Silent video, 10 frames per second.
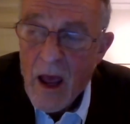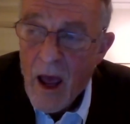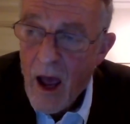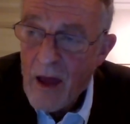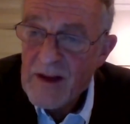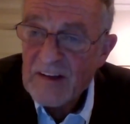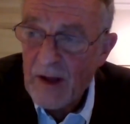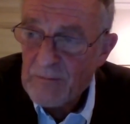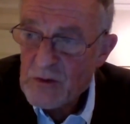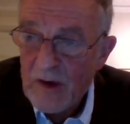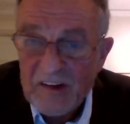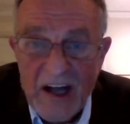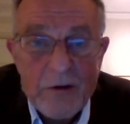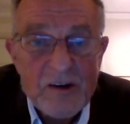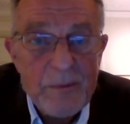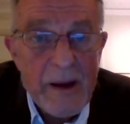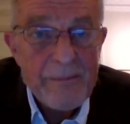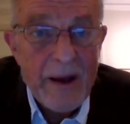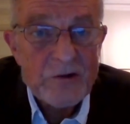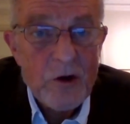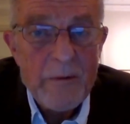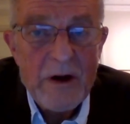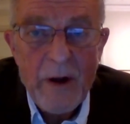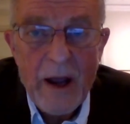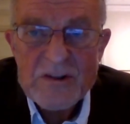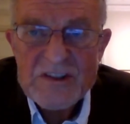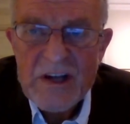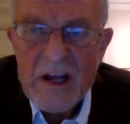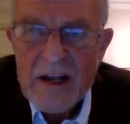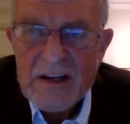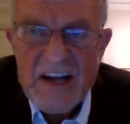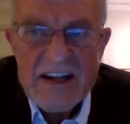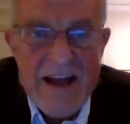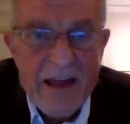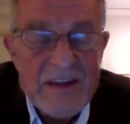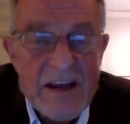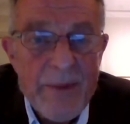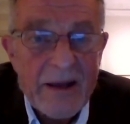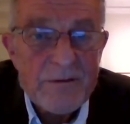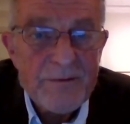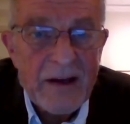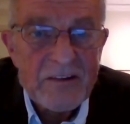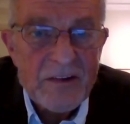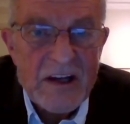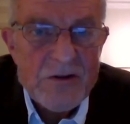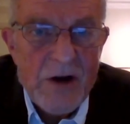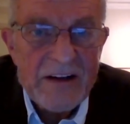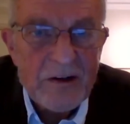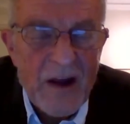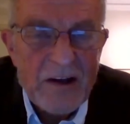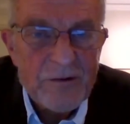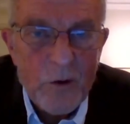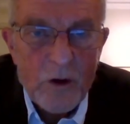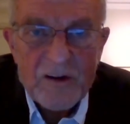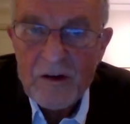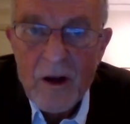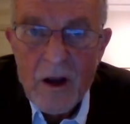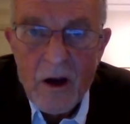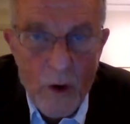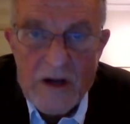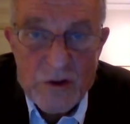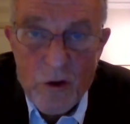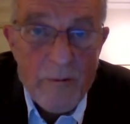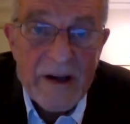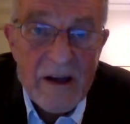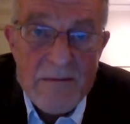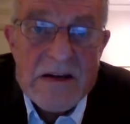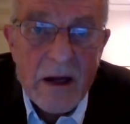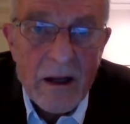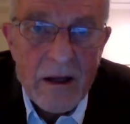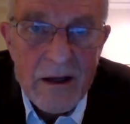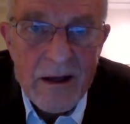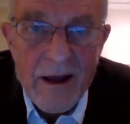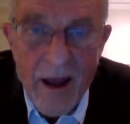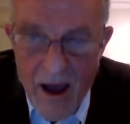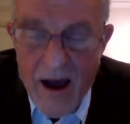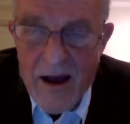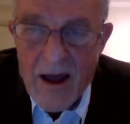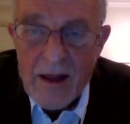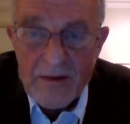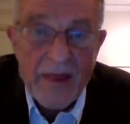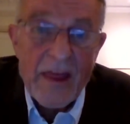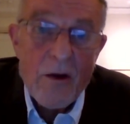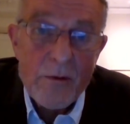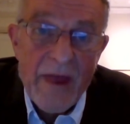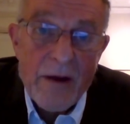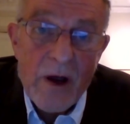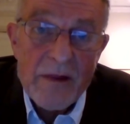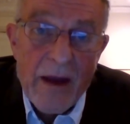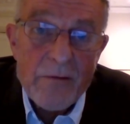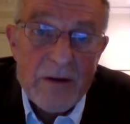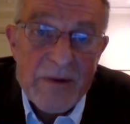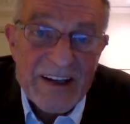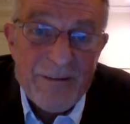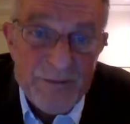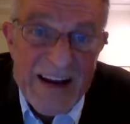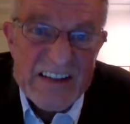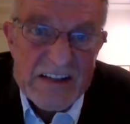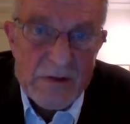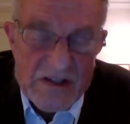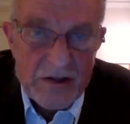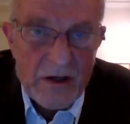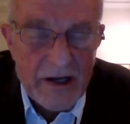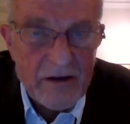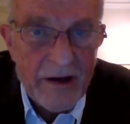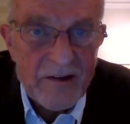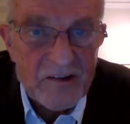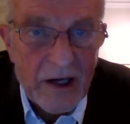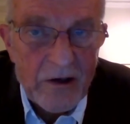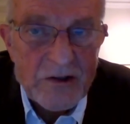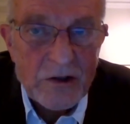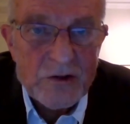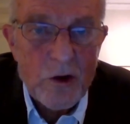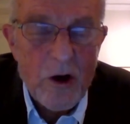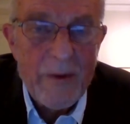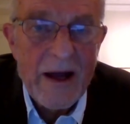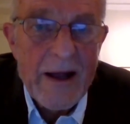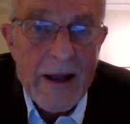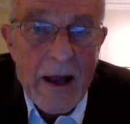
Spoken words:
And the assumption was he could speak about trauma in a way which said nothing about the fact that the Israeli Defense Force were trauma committing. Yeah? They were committing offenses which certainly created psychological trauma.